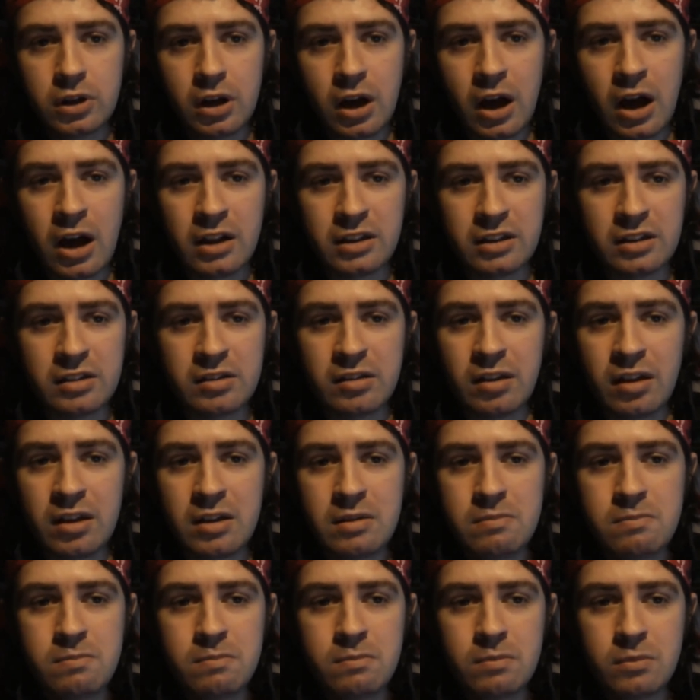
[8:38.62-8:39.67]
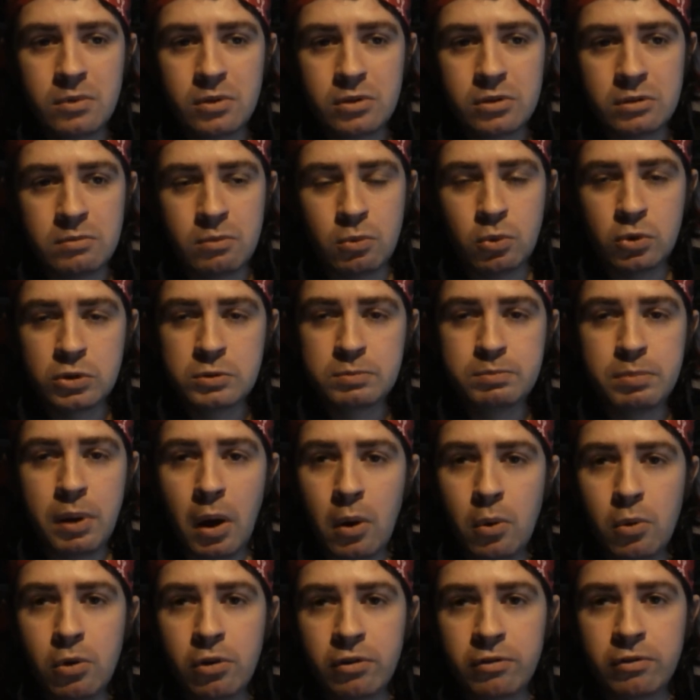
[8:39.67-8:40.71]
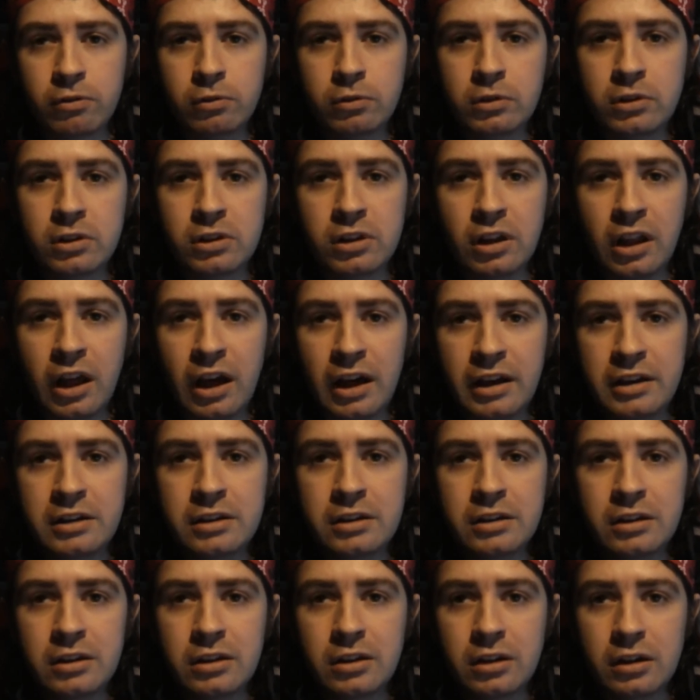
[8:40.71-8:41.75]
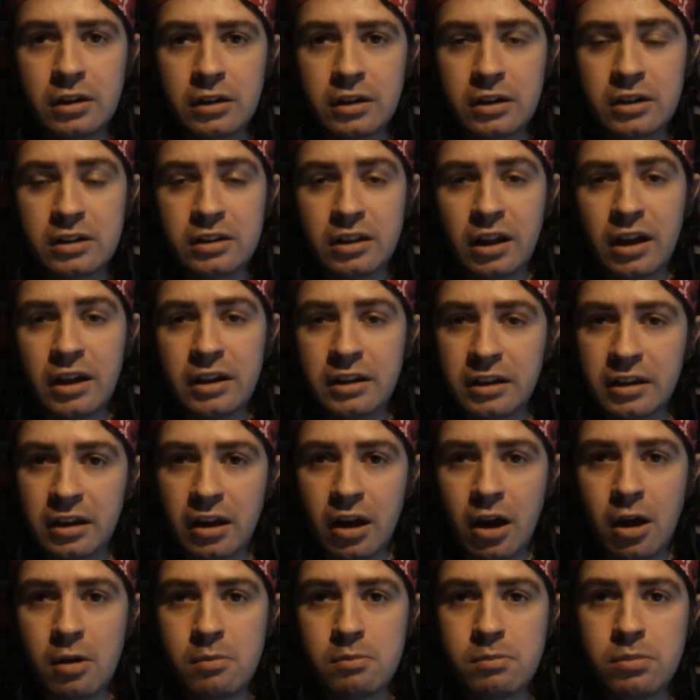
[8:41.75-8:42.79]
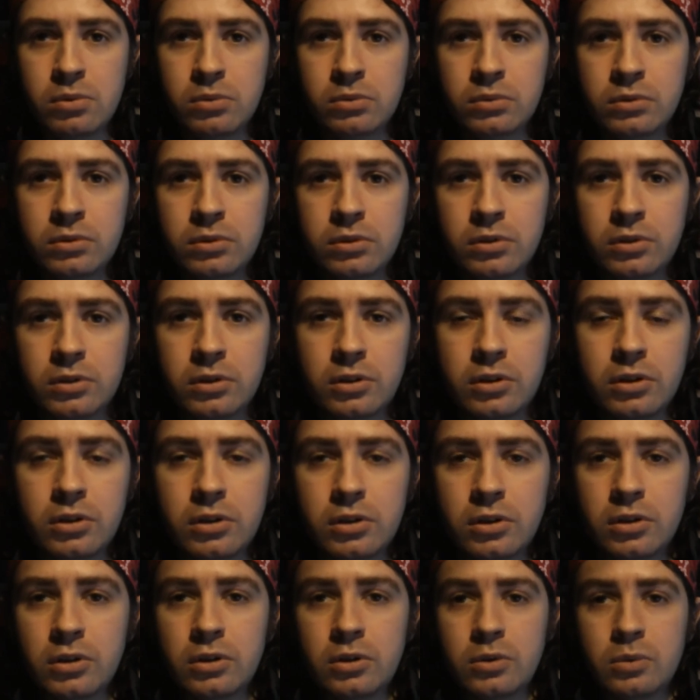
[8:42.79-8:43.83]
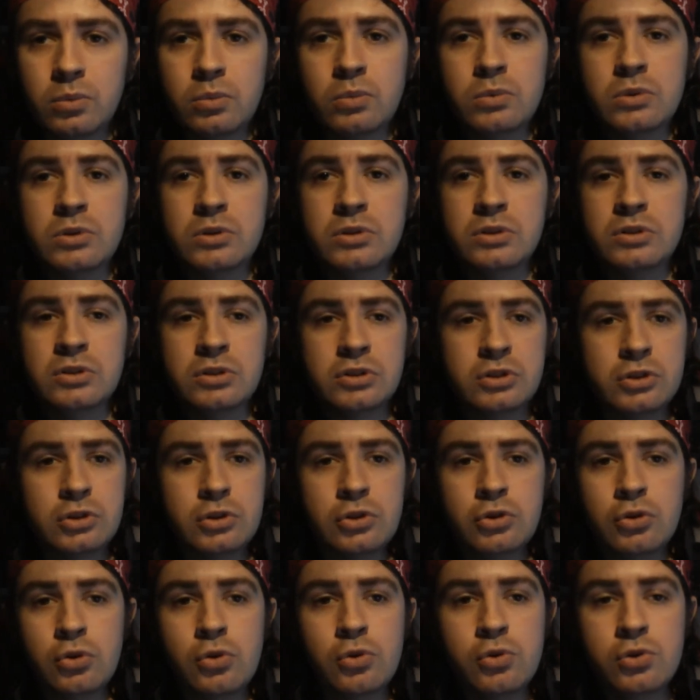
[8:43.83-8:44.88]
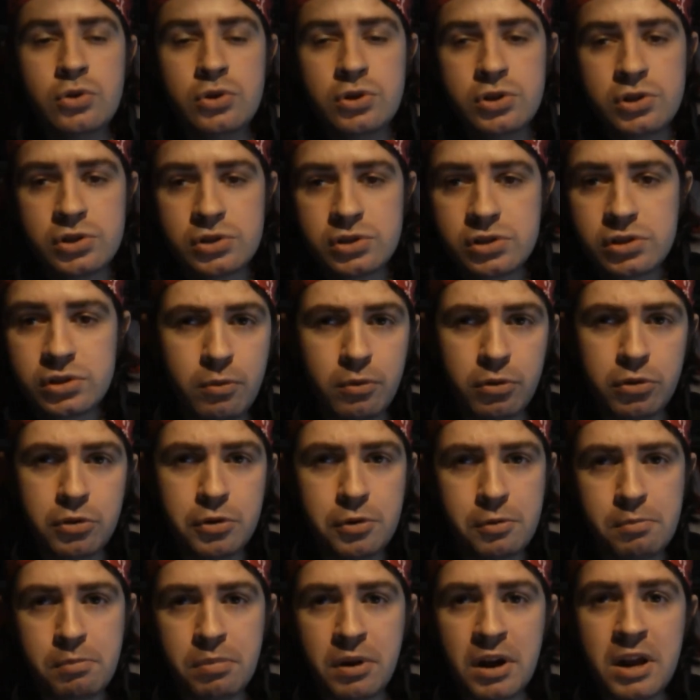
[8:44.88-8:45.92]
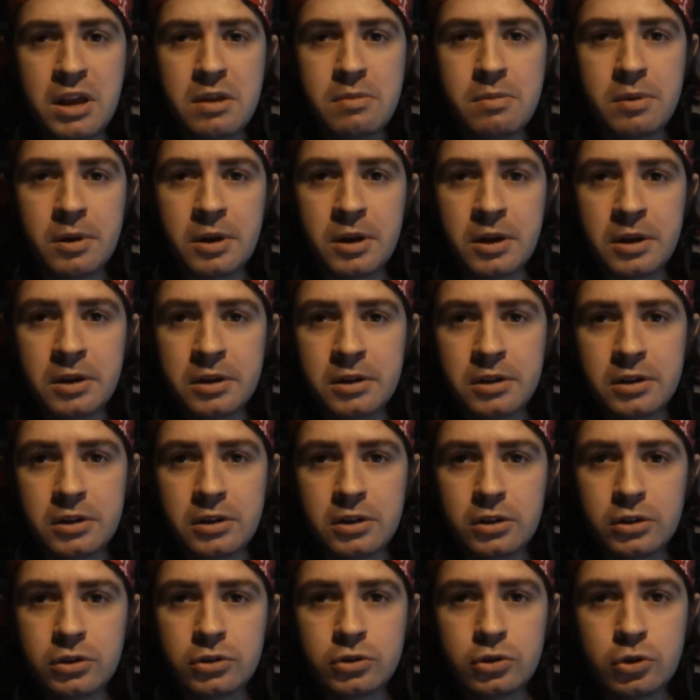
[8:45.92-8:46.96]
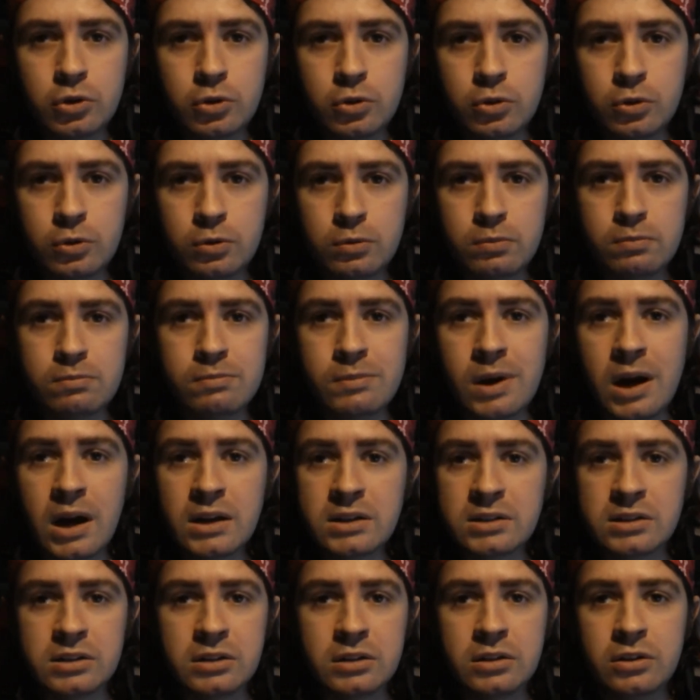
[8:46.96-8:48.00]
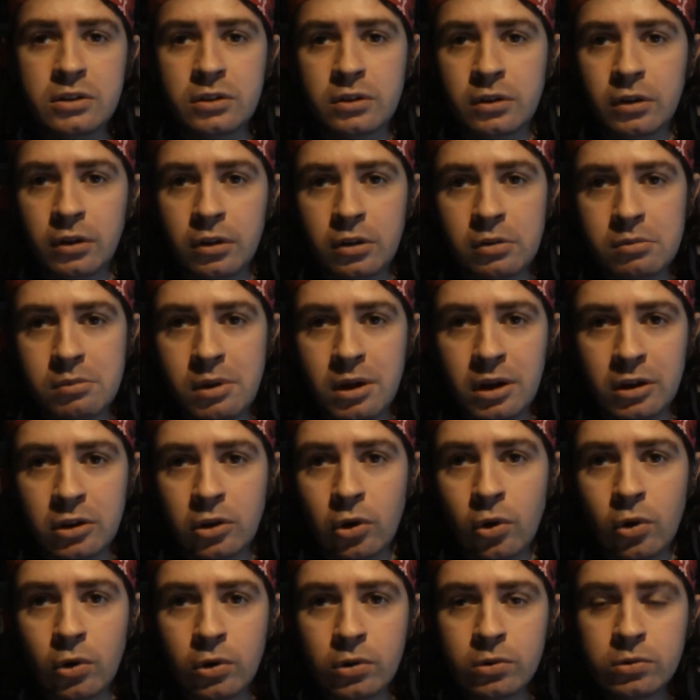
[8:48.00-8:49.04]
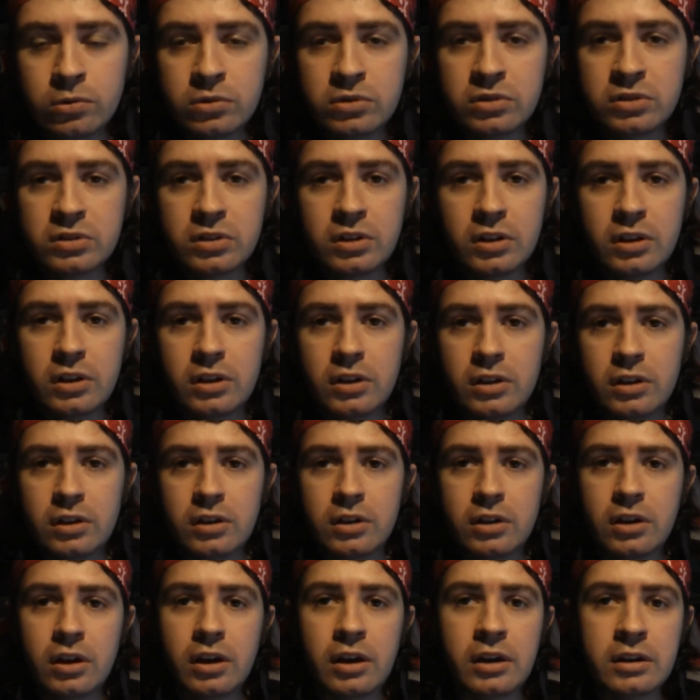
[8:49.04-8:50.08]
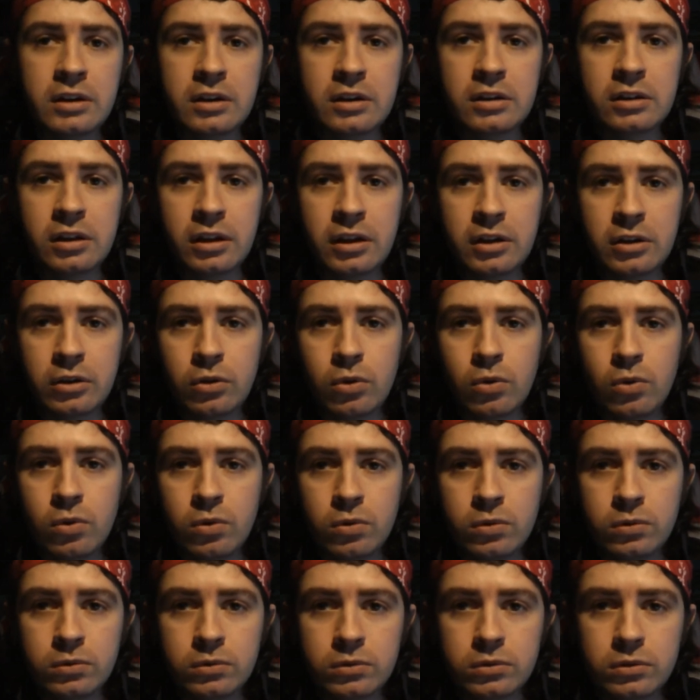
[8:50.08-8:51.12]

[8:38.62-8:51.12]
At the time, the most powerful clan, Clan Campbell, was used through bribery to massacre the MacDonalds in Glencoe,